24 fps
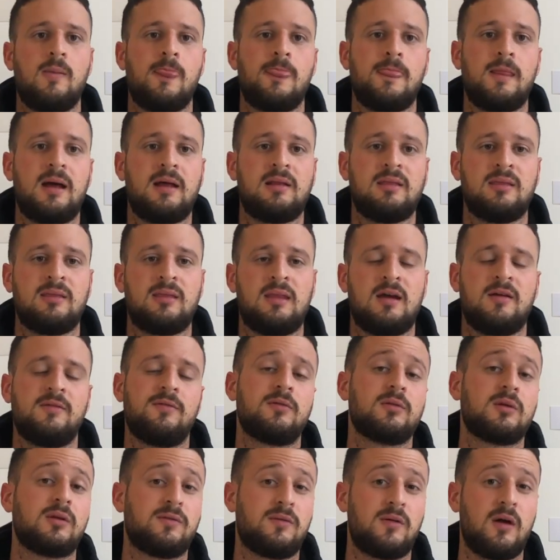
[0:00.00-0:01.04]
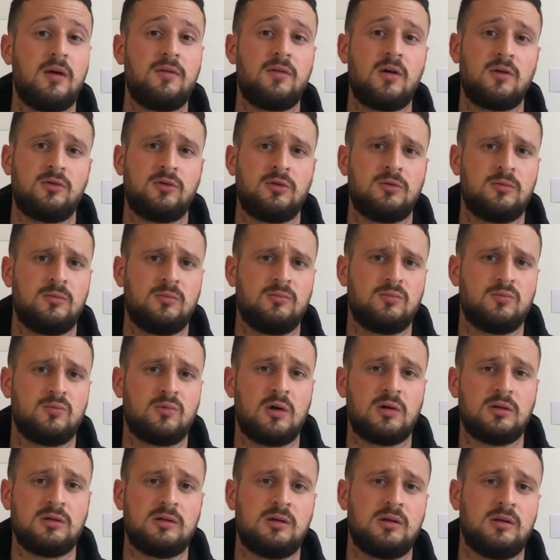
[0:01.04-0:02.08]
and therefore the 500
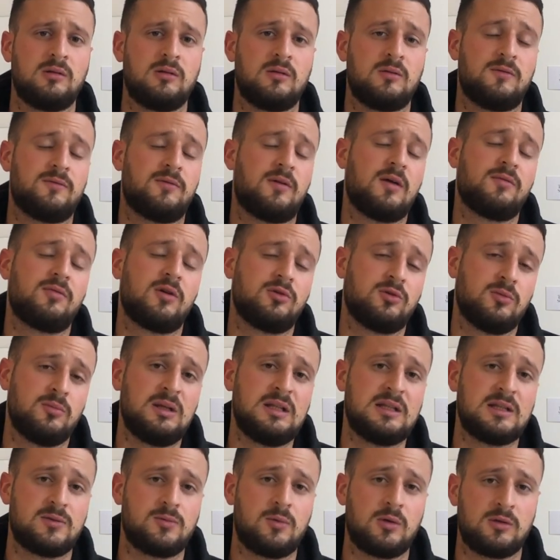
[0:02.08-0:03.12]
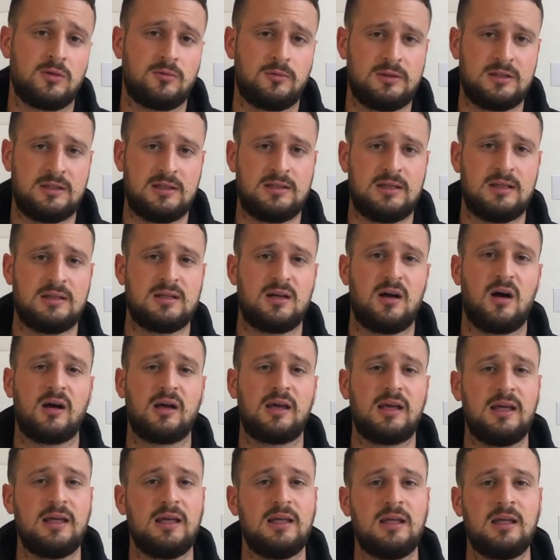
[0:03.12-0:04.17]
meters water resistance are
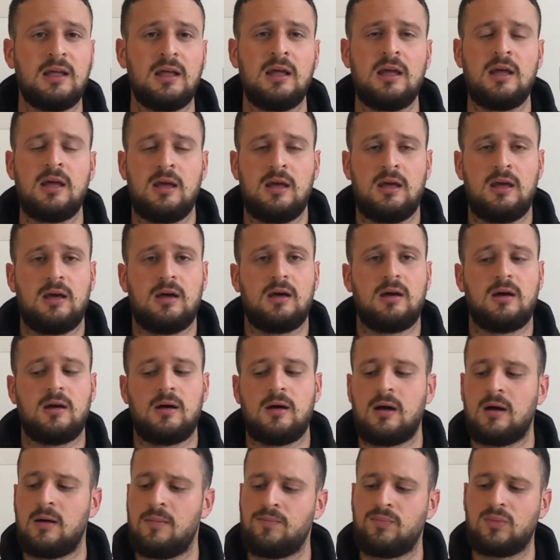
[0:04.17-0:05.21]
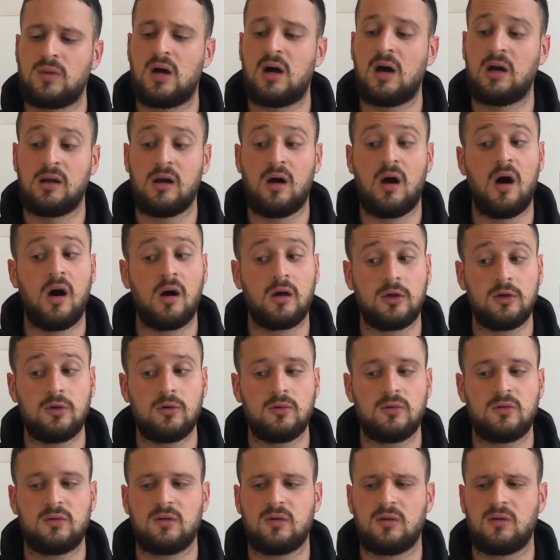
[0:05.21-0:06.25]
key, I'd argue.
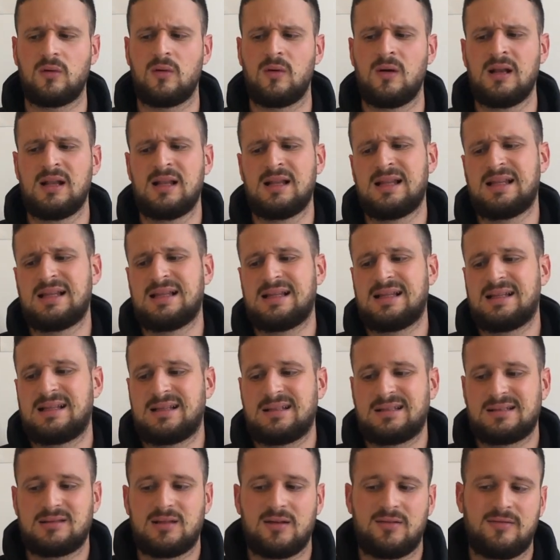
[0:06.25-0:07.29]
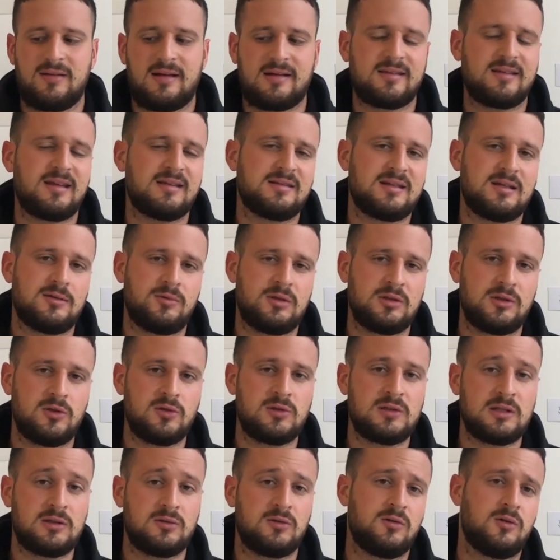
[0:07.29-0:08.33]
So the fact that they
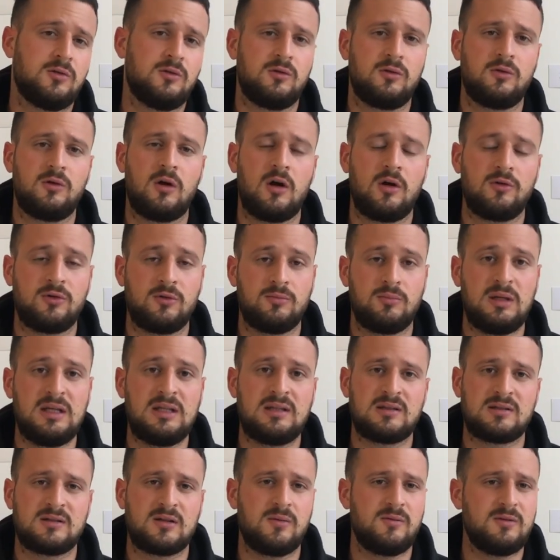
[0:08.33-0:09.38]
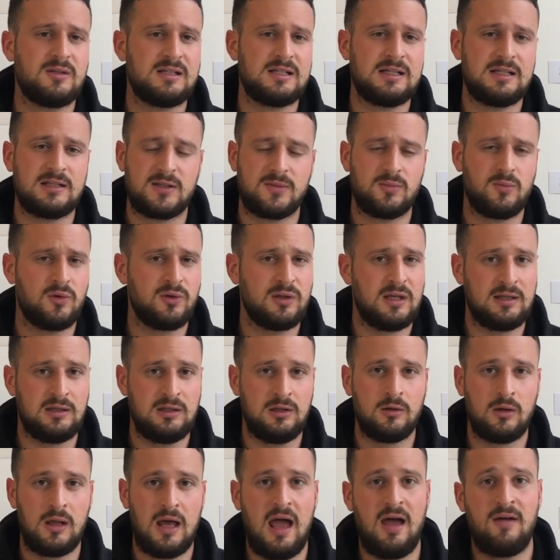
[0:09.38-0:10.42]
reduce it to 200 meters, obviously it's more than
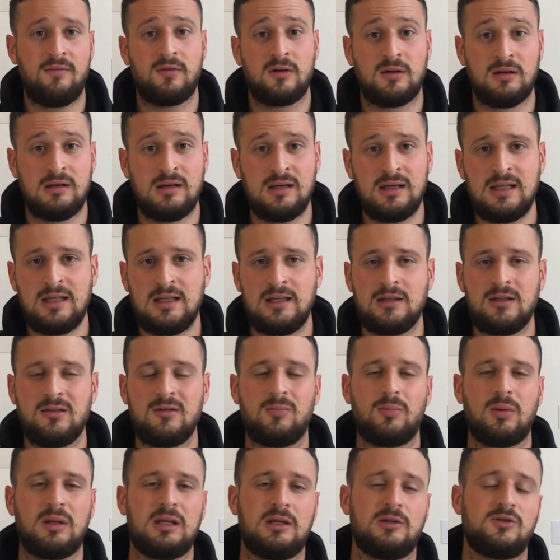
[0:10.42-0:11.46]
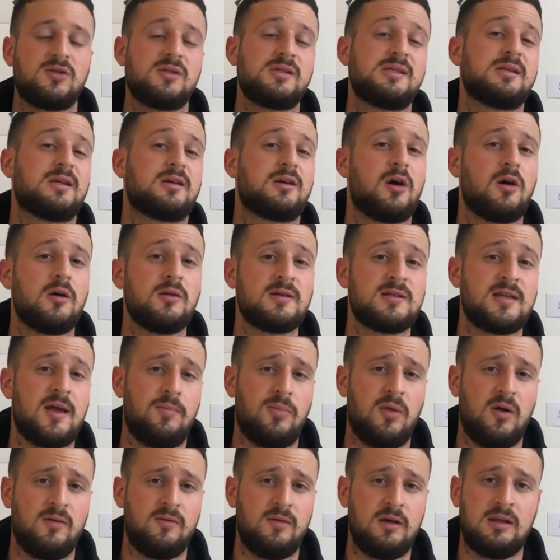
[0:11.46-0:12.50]
you'll ever need, but it's just the
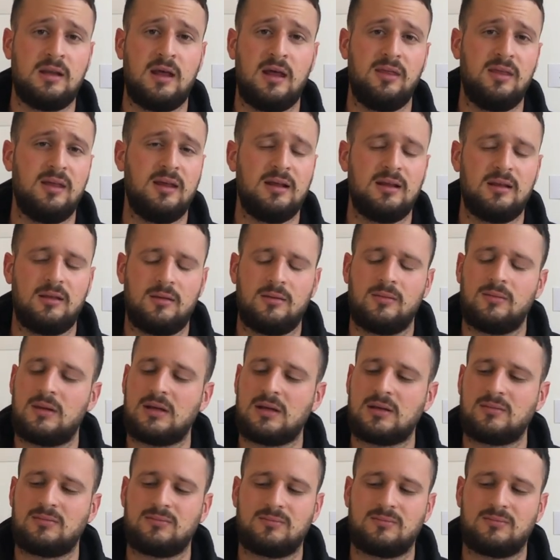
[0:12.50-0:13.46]
concept of it. I think they